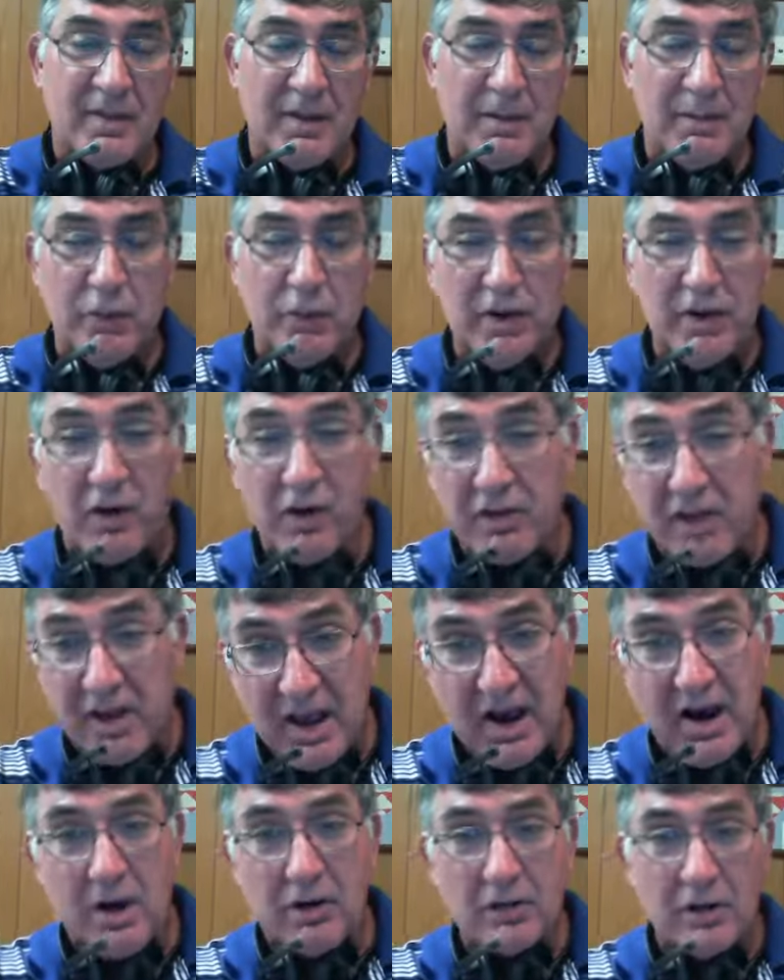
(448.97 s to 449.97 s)
put all the
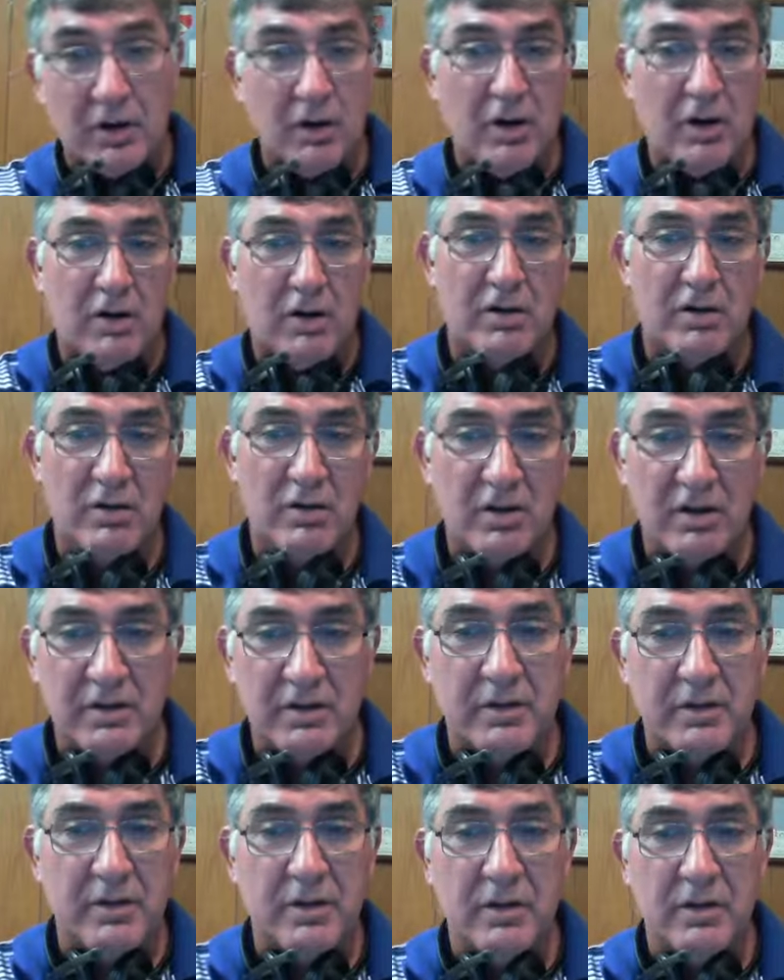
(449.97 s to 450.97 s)
alcohol
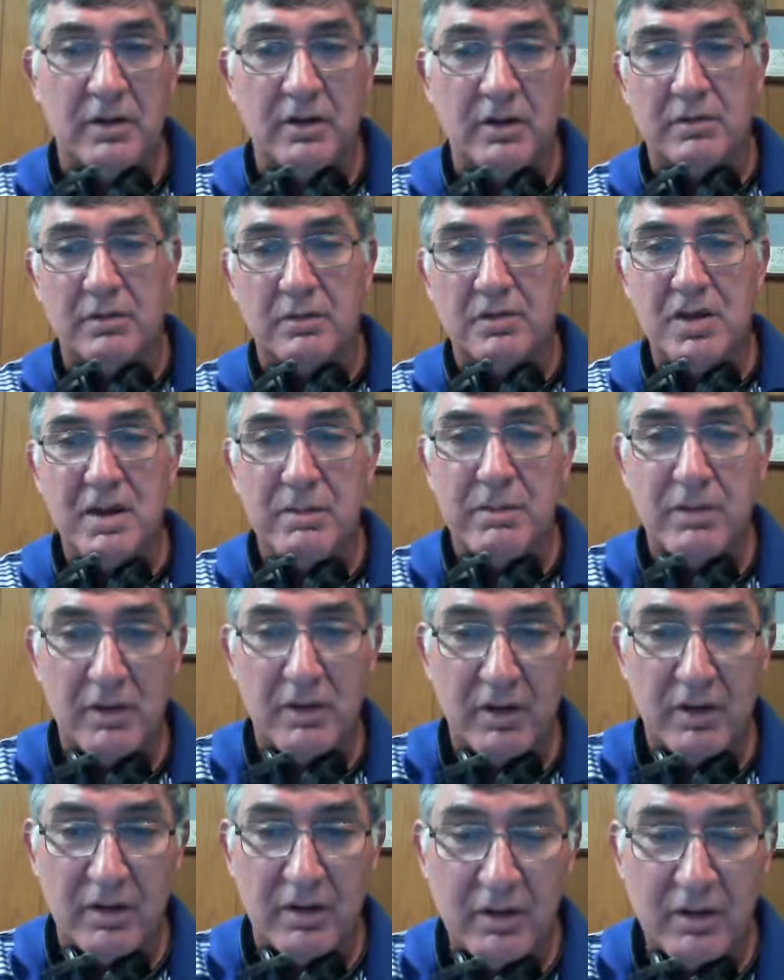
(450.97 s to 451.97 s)
and keep
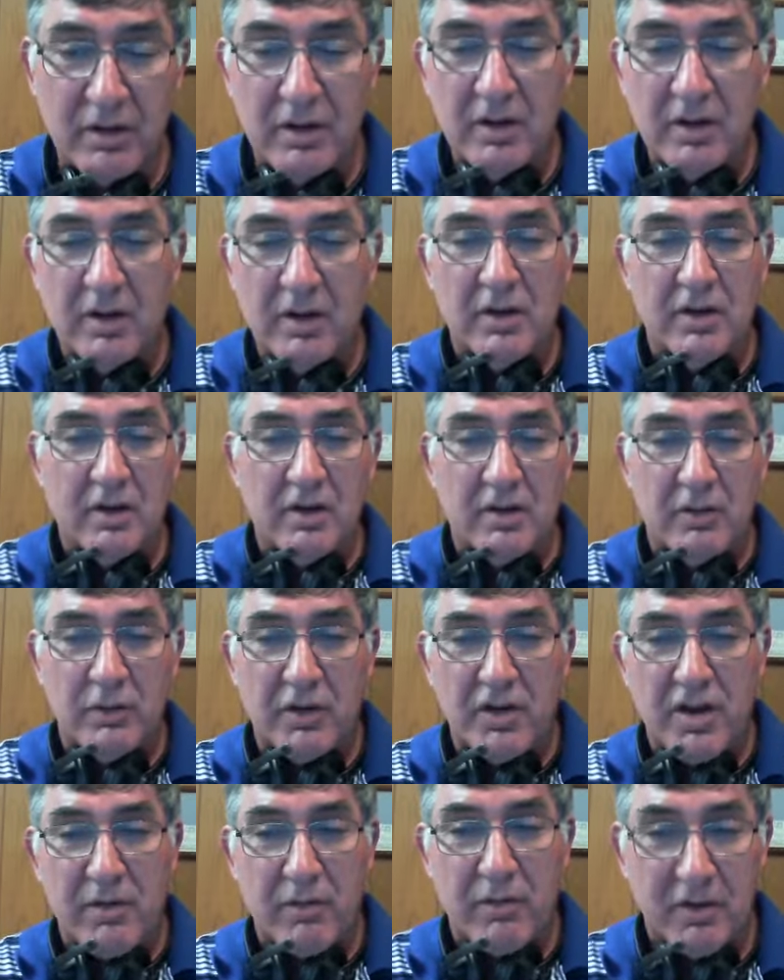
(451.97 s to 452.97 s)

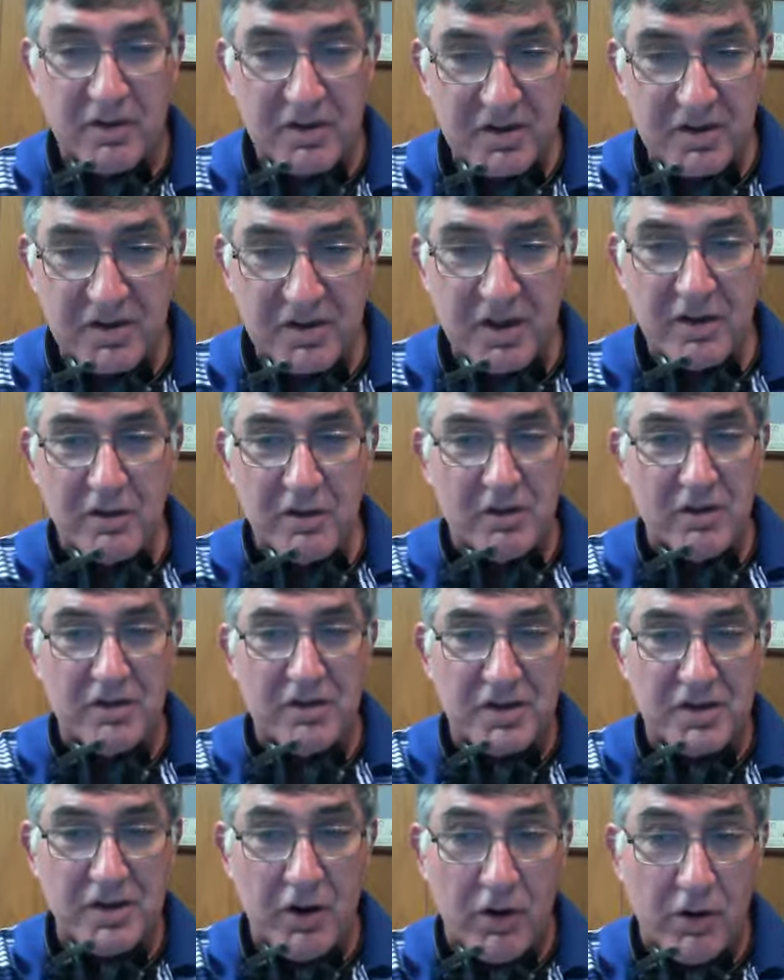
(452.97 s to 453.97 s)
where they were going to stick you
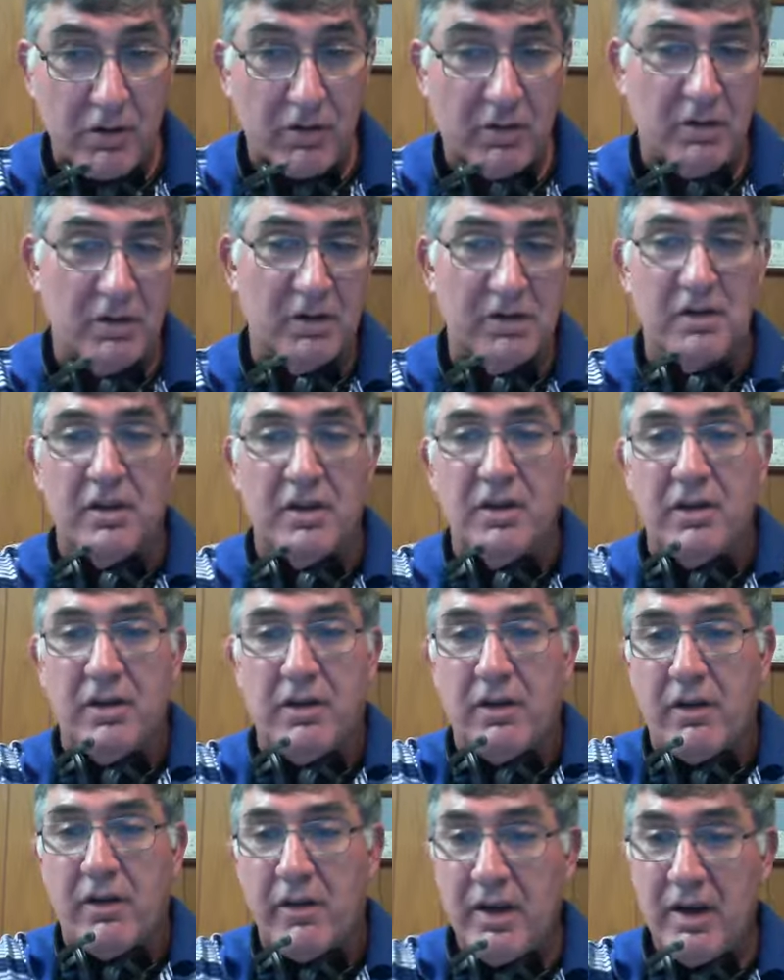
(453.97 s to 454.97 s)
sterile and
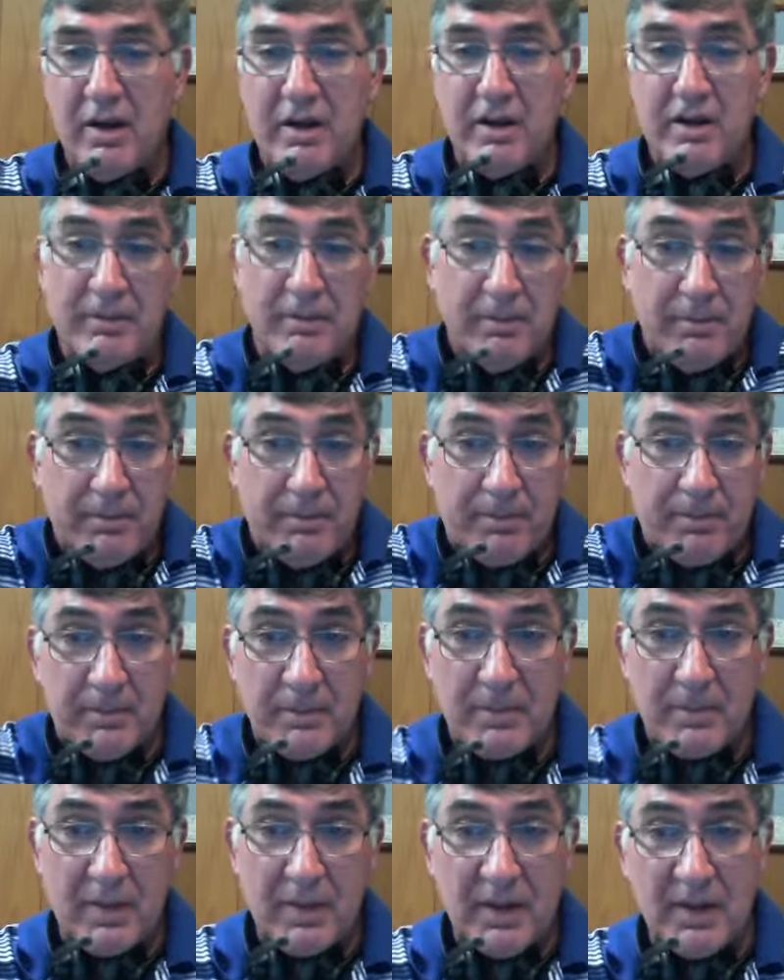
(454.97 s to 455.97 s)
all of that, and
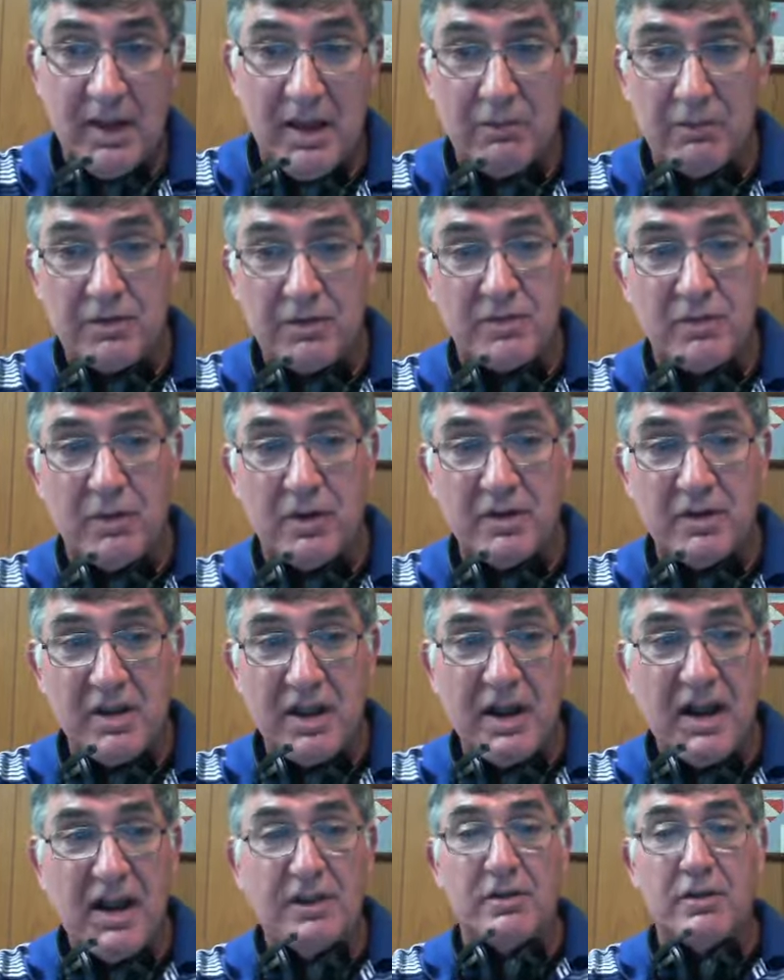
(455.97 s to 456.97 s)
that was what they
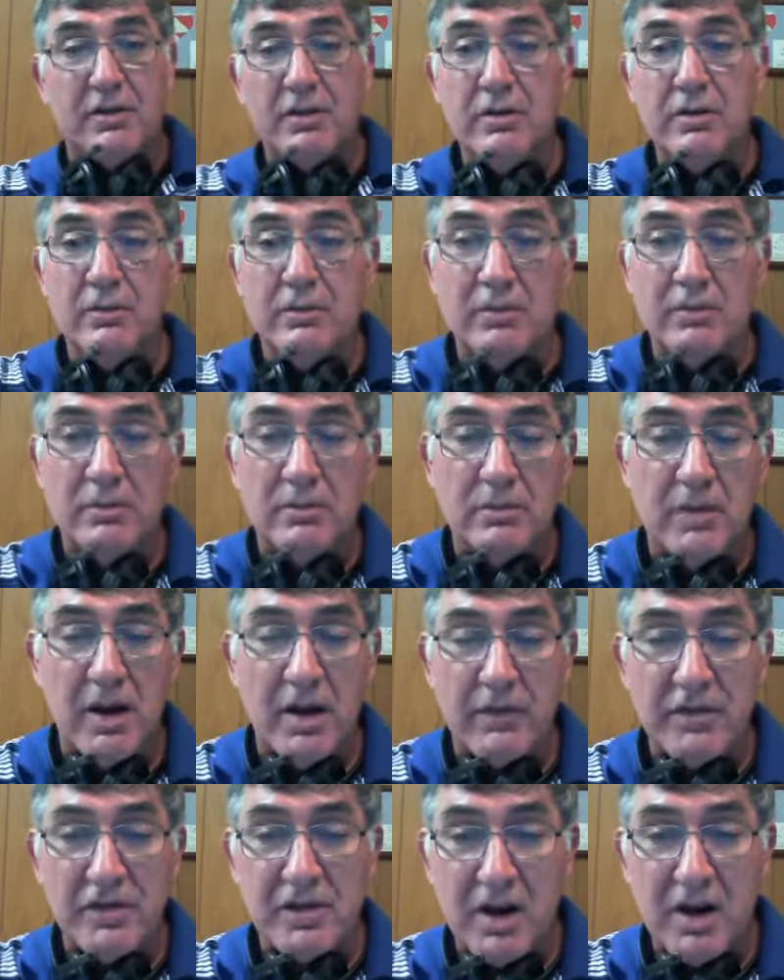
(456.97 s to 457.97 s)
had to do
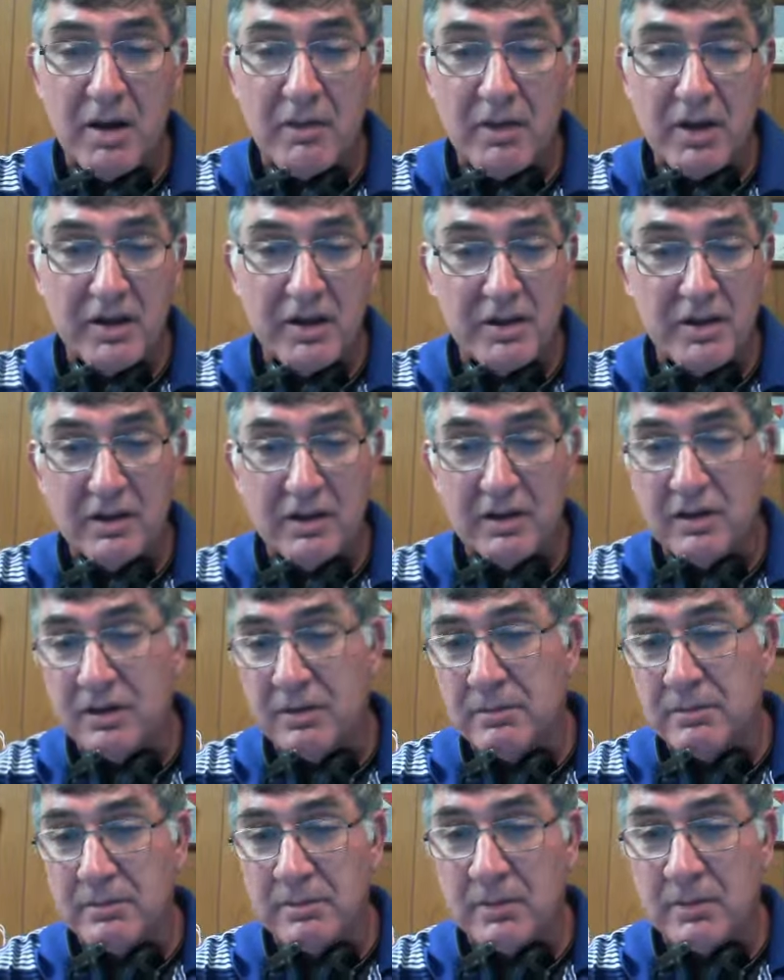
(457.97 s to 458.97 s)
every time they'd
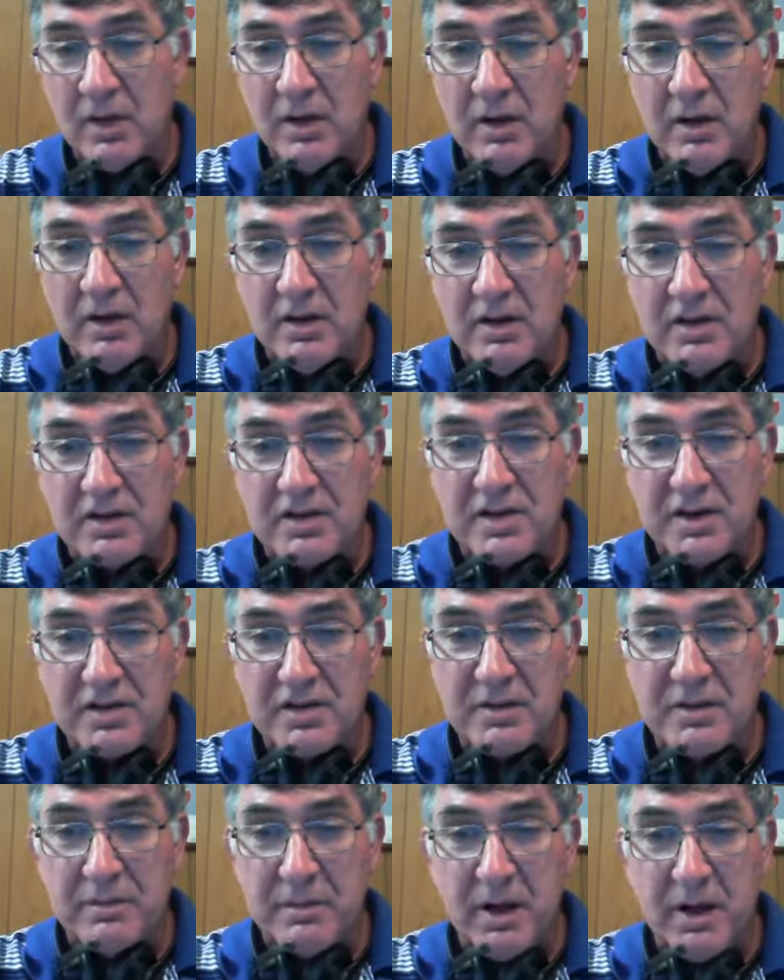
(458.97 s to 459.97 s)
stick
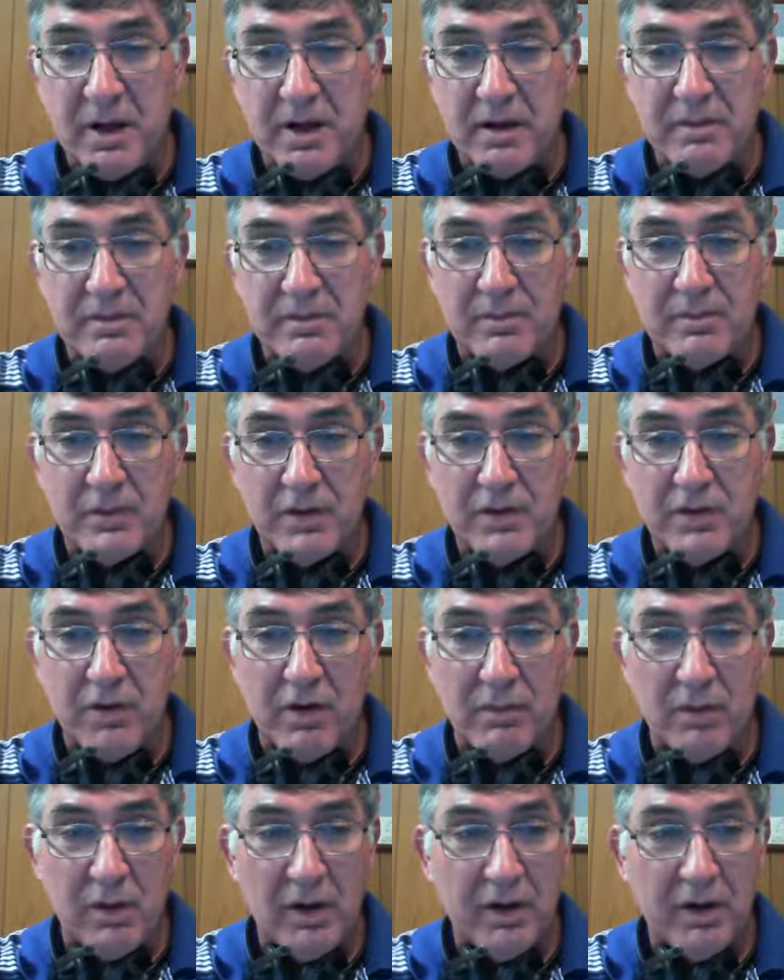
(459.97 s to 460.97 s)
somebody to
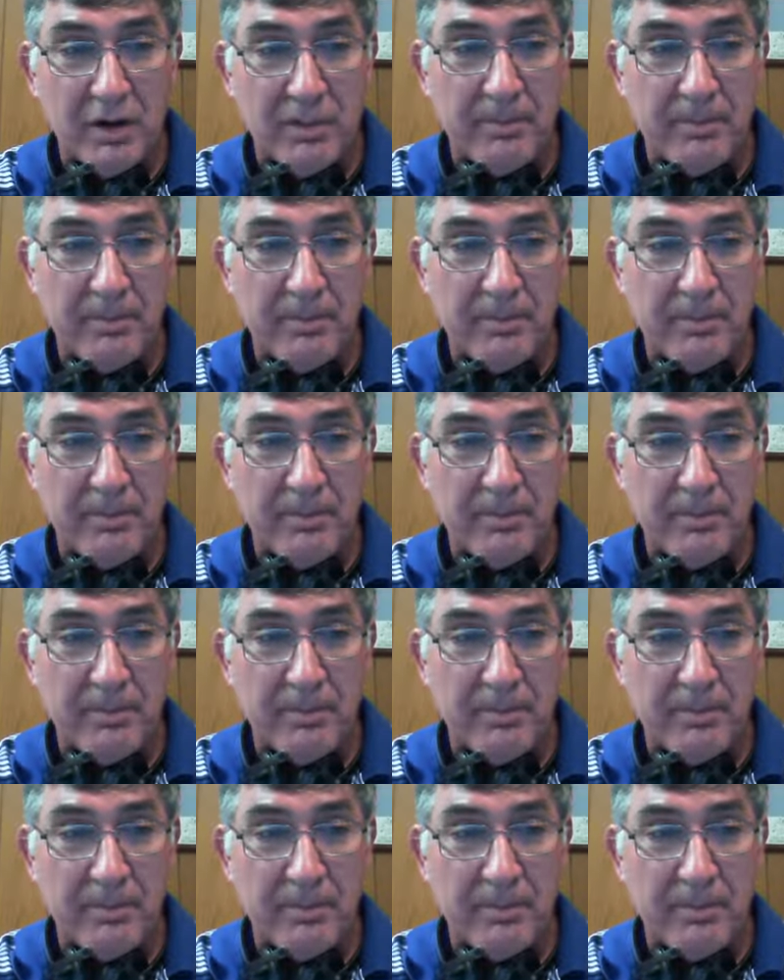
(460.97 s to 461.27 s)
draw blood.